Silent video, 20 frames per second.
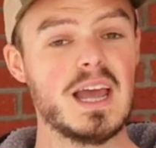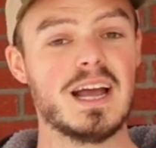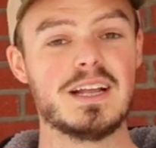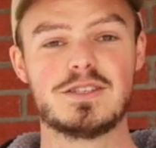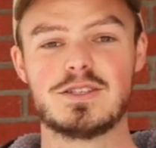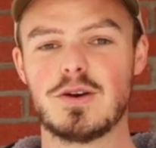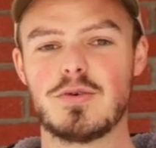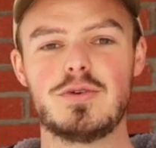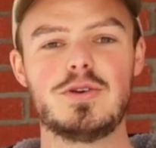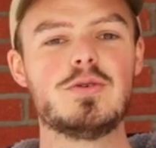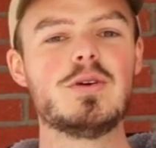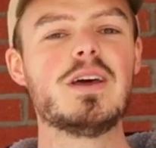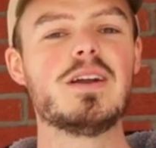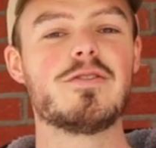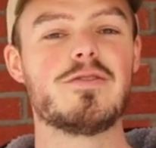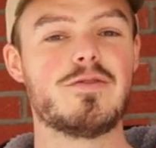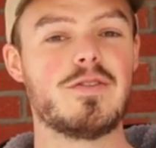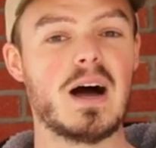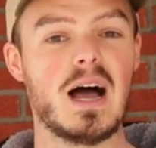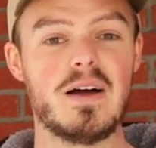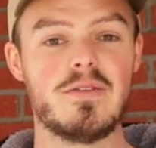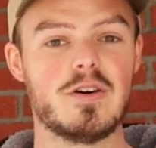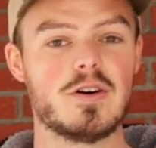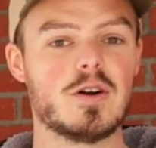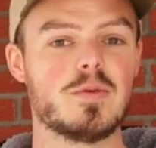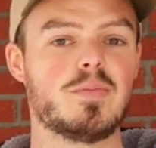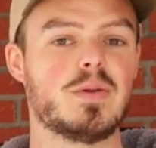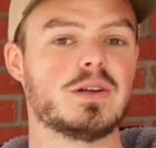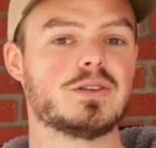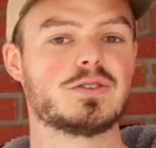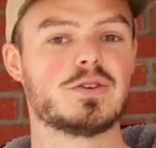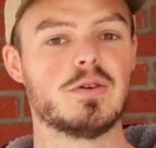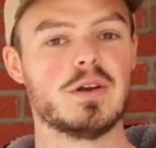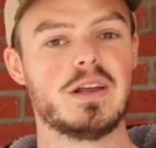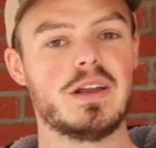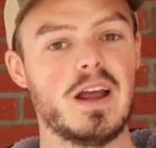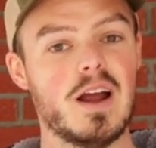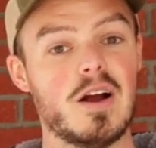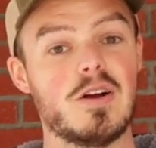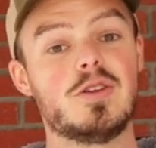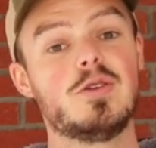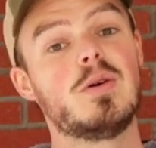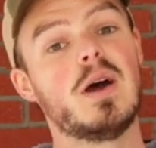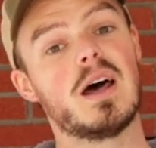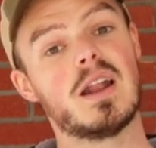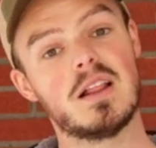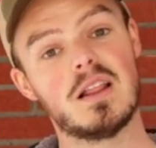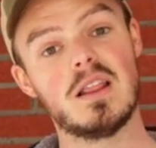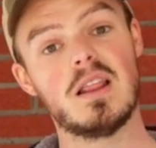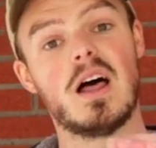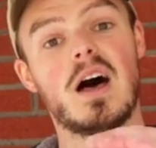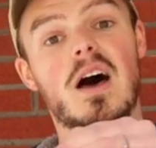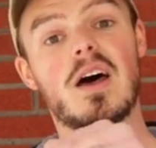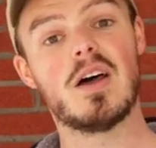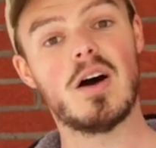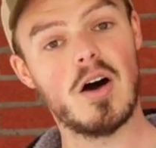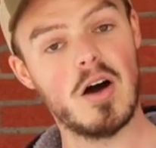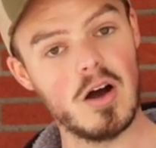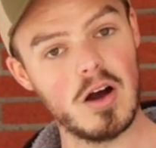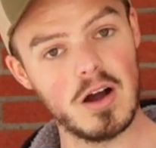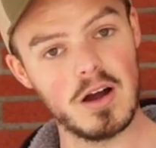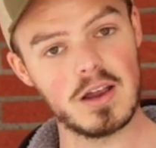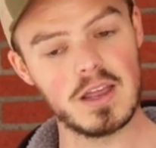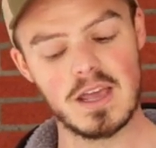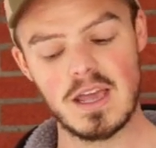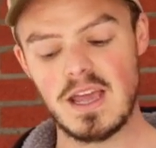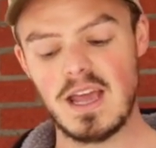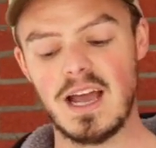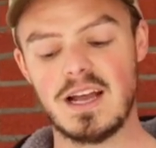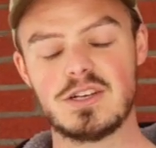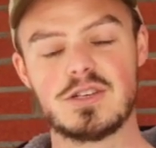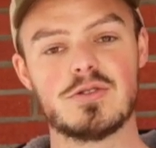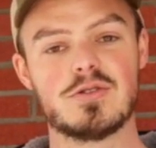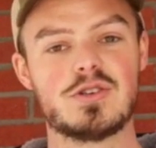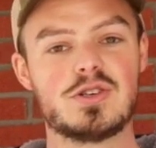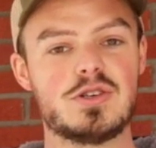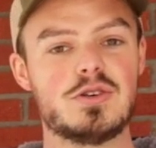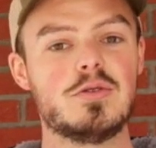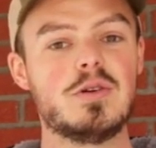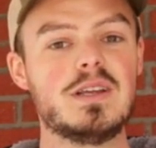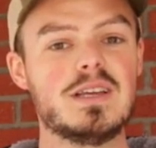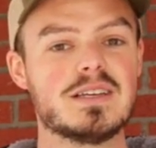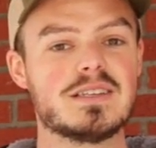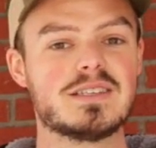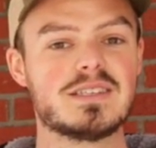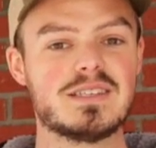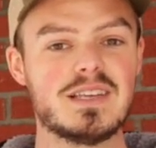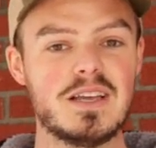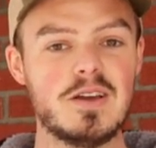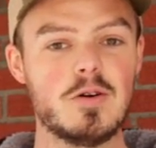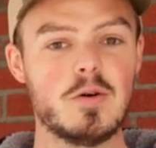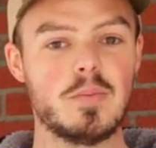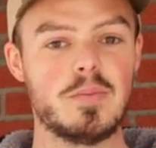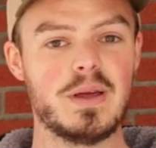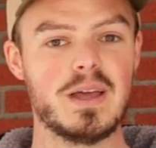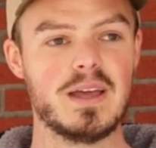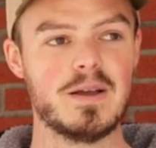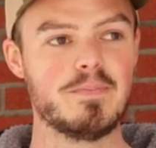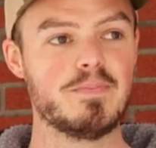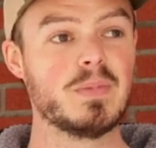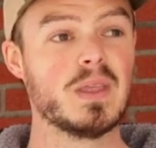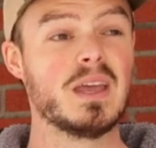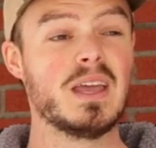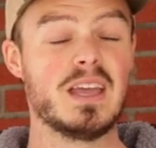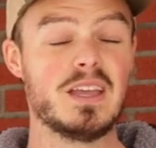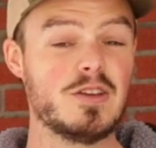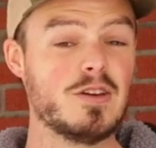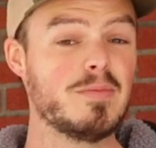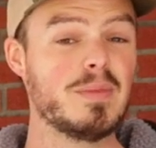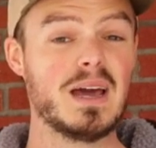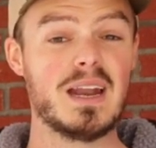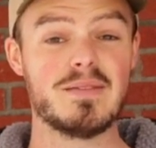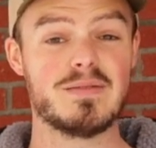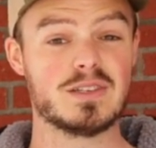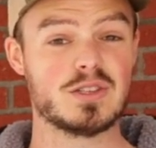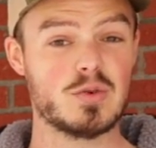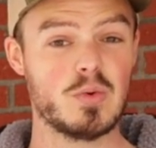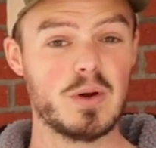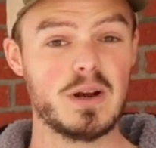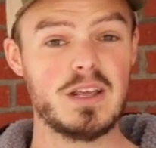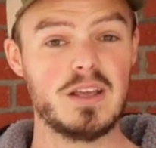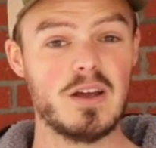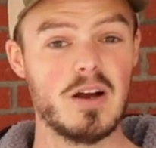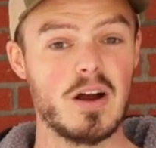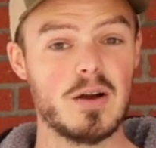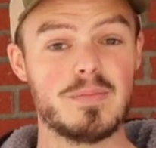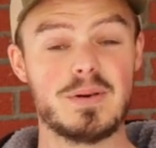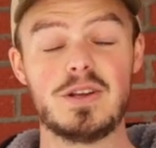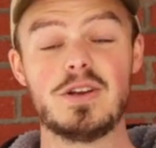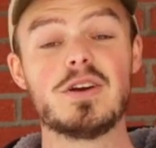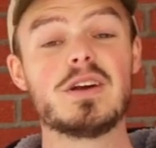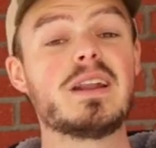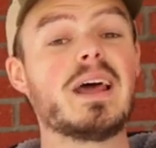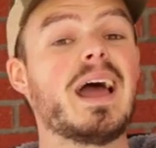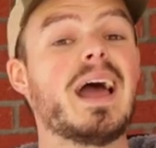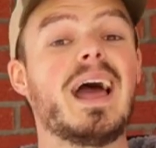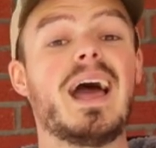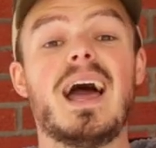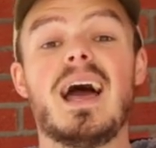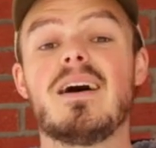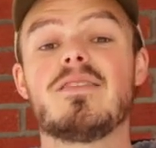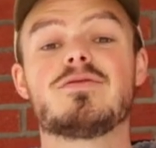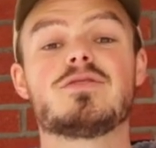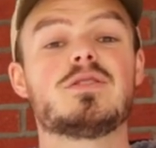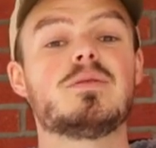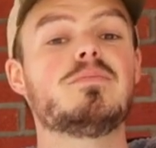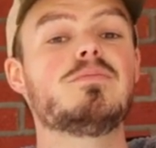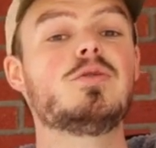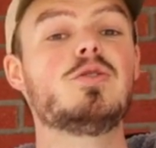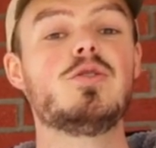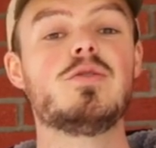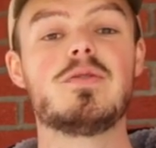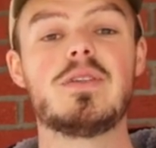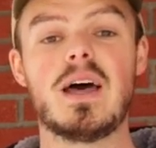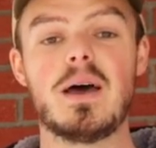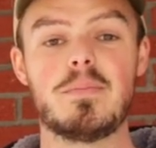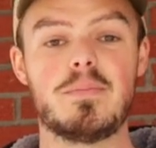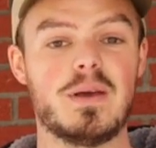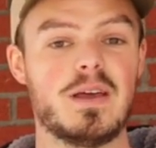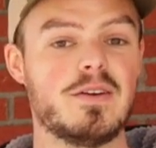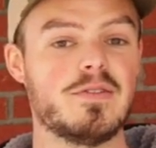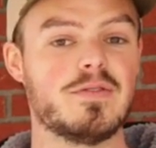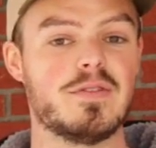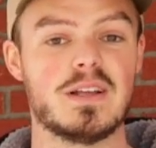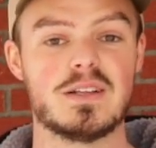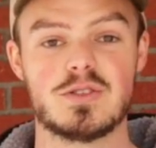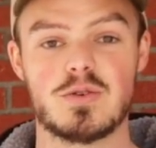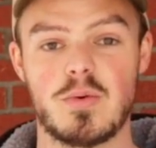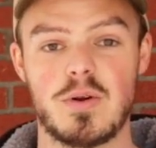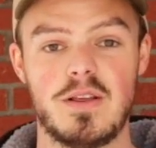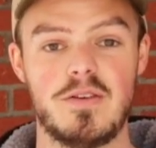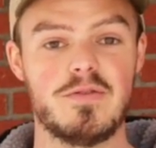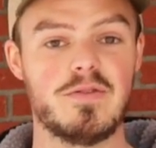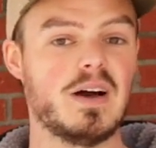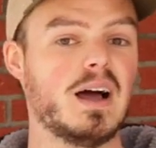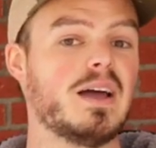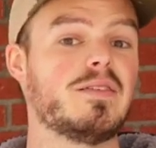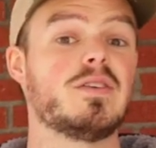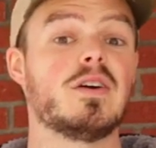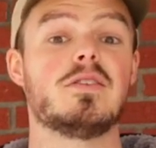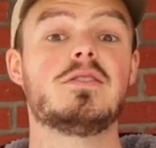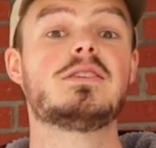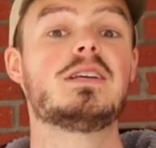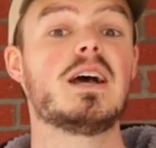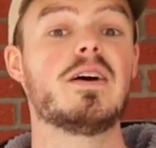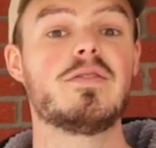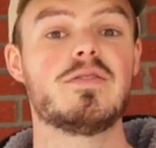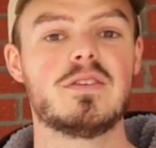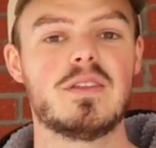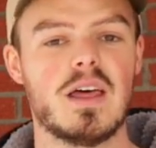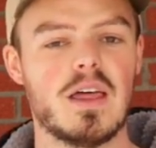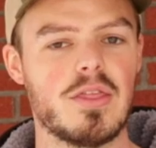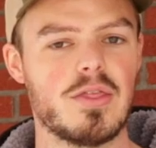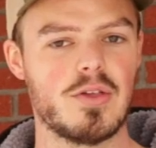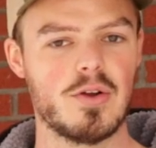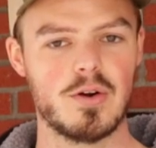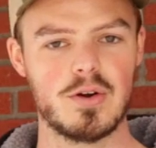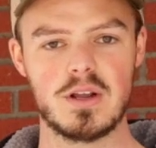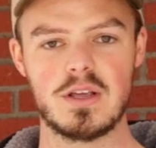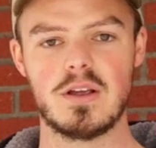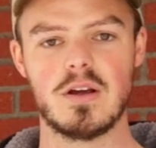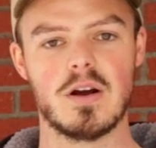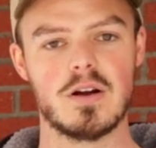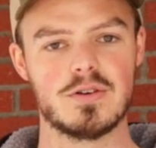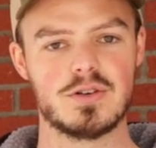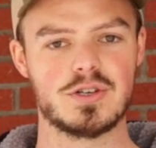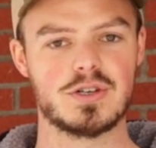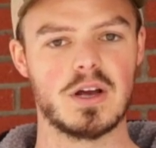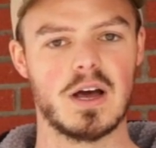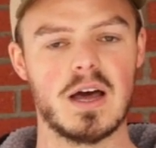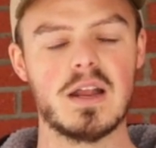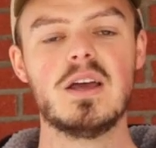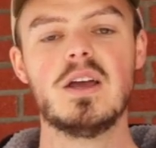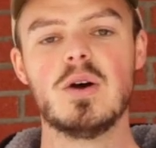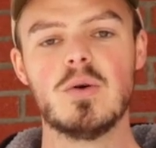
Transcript: And so when you get a 500 plus grain arrow, you got a lot of arc. And so shooting a single pin, you might have a 20 yard, but you're gonna have to move that pin for that 25 yard, definitely that 30 yard shot,